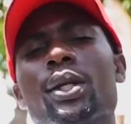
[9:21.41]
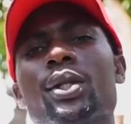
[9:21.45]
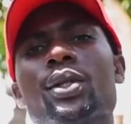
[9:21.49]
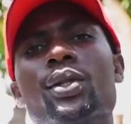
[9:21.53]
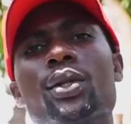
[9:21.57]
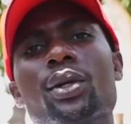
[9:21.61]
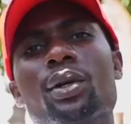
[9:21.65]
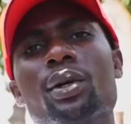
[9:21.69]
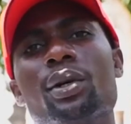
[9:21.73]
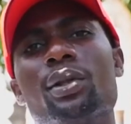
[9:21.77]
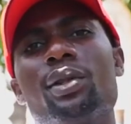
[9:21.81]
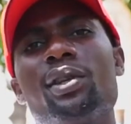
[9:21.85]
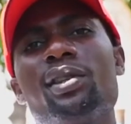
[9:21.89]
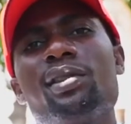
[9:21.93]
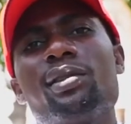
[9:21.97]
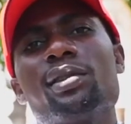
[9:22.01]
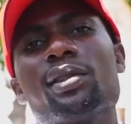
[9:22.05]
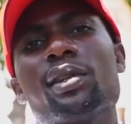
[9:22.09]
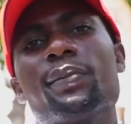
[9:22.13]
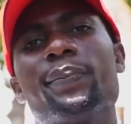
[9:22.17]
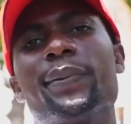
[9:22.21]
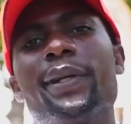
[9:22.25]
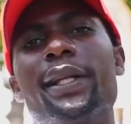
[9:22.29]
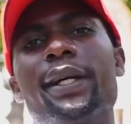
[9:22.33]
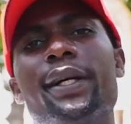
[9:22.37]
So this
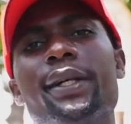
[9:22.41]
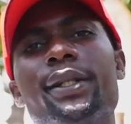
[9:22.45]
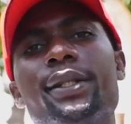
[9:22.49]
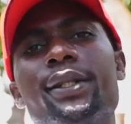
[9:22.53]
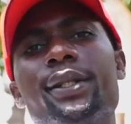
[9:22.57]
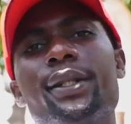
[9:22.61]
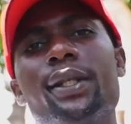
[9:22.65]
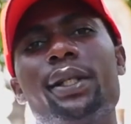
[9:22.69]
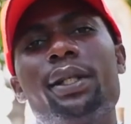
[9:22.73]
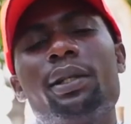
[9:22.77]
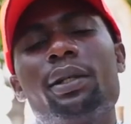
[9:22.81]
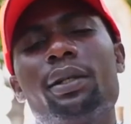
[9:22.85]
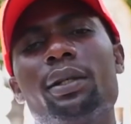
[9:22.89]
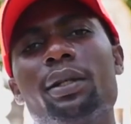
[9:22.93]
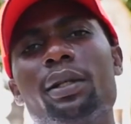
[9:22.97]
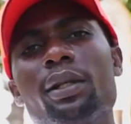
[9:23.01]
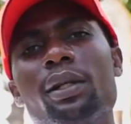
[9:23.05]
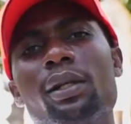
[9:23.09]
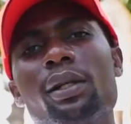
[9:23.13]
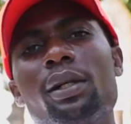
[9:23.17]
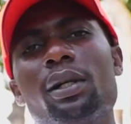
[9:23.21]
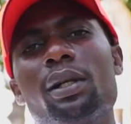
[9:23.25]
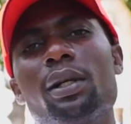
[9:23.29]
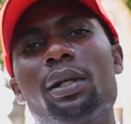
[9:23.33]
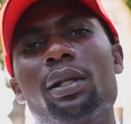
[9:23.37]
is a plant
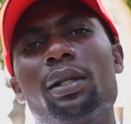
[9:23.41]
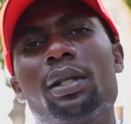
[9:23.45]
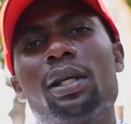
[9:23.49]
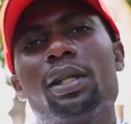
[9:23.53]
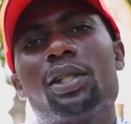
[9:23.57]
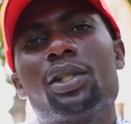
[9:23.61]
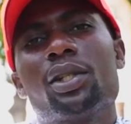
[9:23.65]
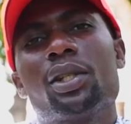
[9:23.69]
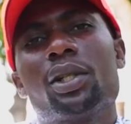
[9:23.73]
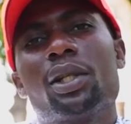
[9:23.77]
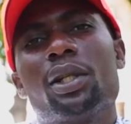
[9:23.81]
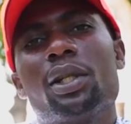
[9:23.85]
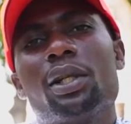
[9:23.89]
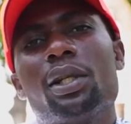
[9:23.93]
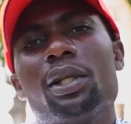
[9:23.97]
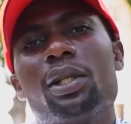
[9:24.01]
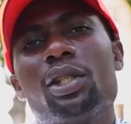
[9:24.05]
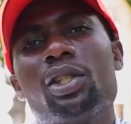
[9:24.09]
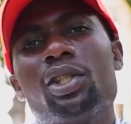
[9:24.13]
that